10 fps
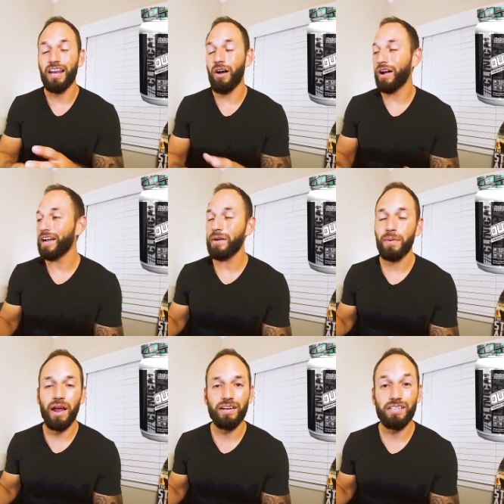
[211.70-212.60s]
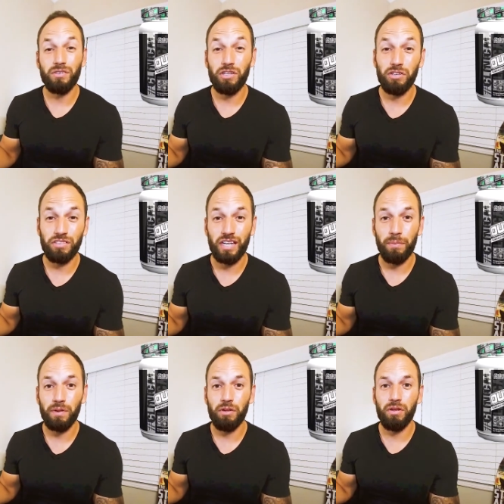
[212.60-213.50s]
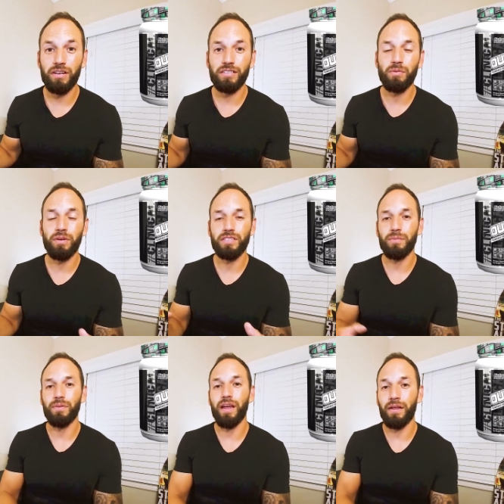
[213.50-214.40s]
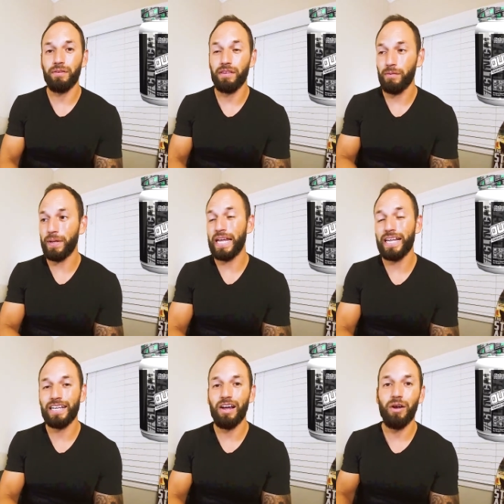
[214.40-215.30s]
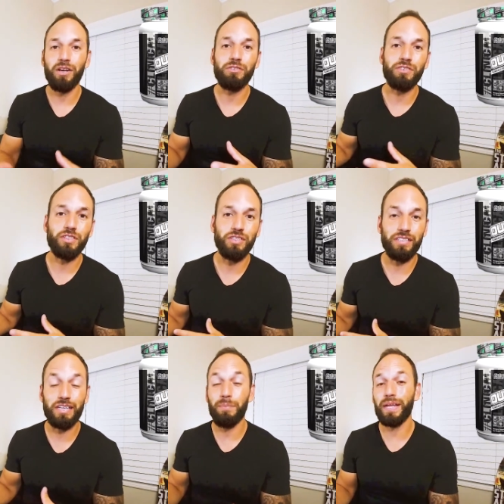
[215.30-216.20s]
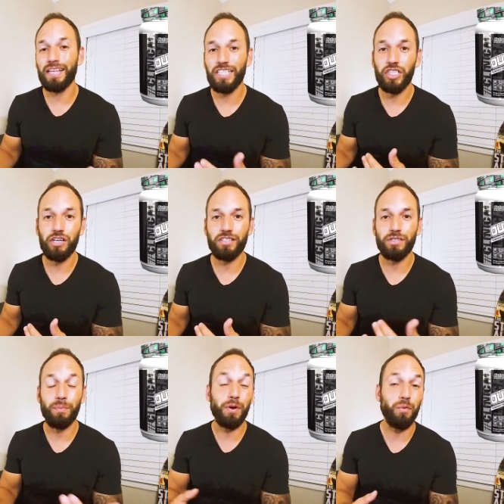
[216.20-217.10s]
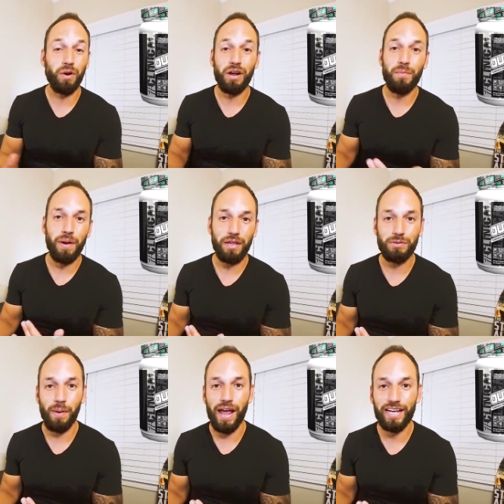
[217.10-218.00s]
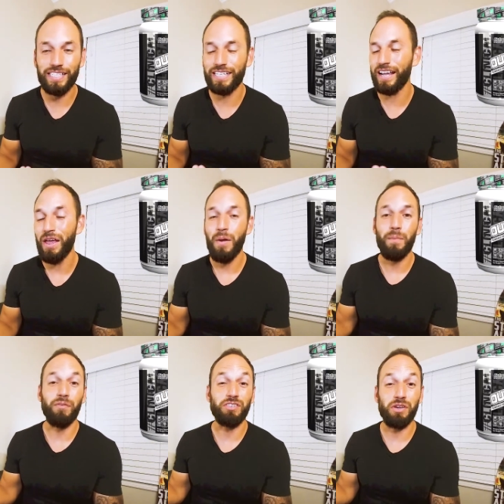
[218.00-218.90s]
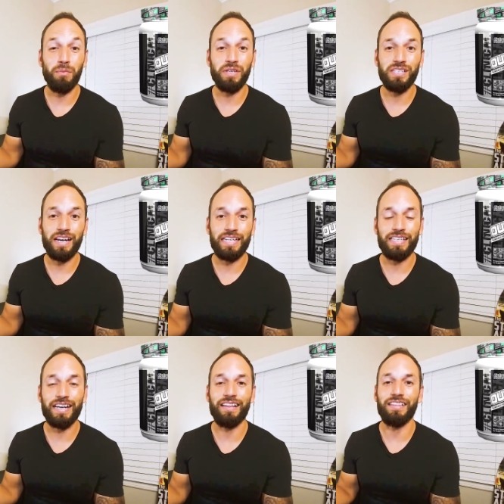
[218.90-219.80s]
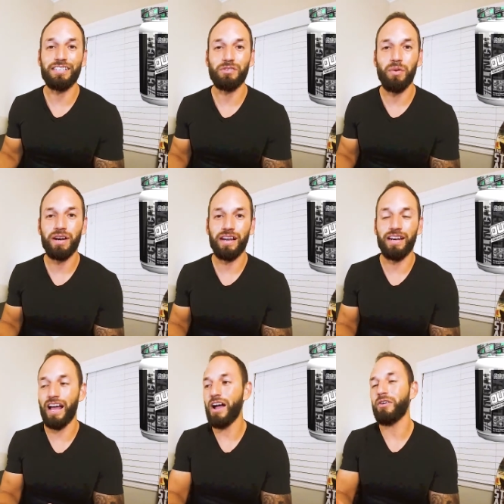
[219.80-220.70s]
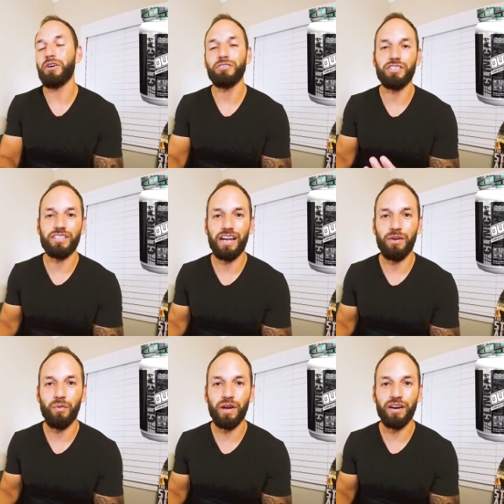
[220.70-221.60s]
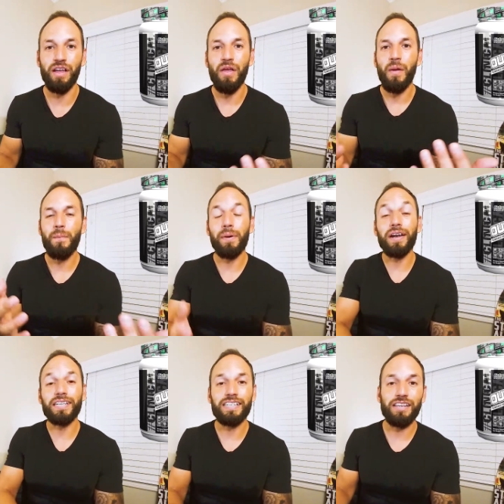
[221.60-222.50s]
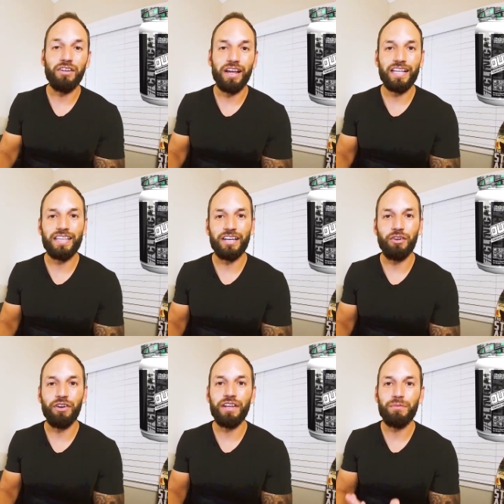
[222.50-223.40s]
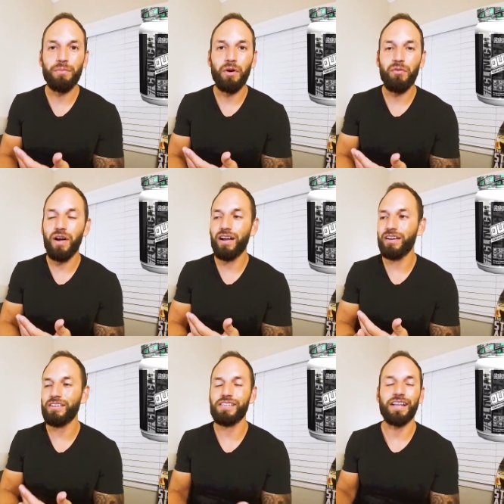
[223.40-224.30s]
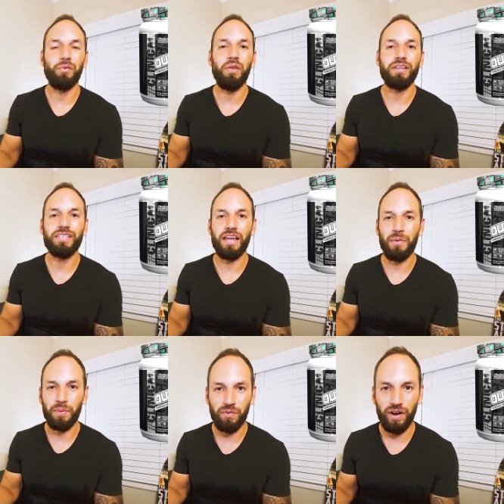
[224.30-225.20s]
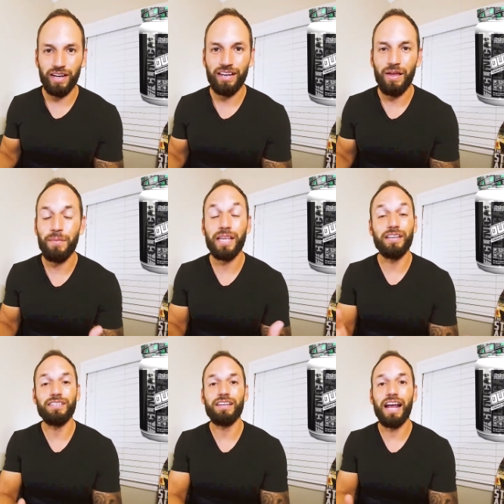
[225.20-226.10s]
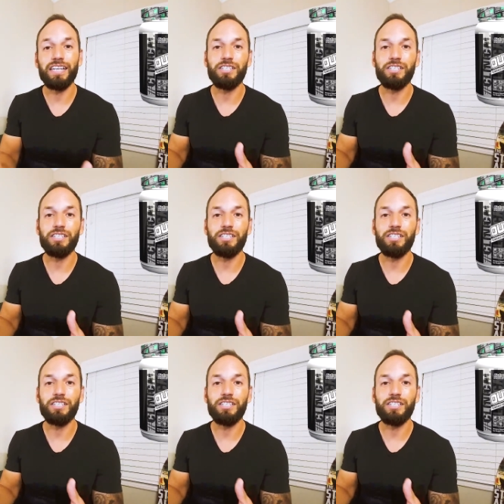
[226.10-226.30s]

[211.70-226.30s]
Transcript: Now, I got to be honest, I was a little skeptical on this one at the beginning. Now, I don't typically judge a pre-workout by its packaging, but for some reason I did on this one, and I don't know, it was just kind of weird. But I did look at the ingredient profile, and I was like, well, this can't be right. I mean, it's